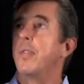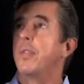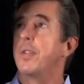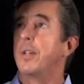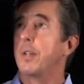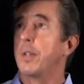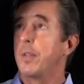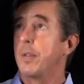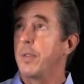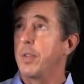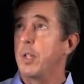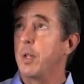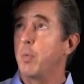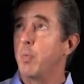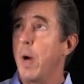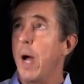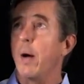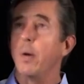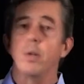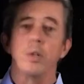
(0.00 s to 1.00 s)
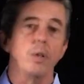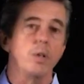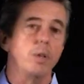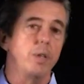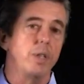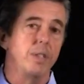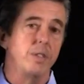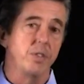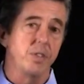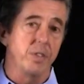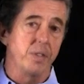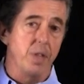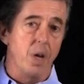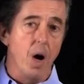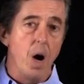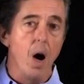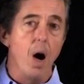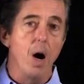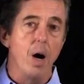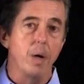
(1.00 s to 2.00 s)
the router is at the
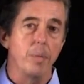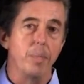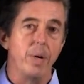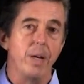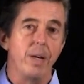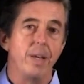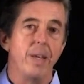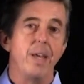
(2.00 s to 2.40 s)
hub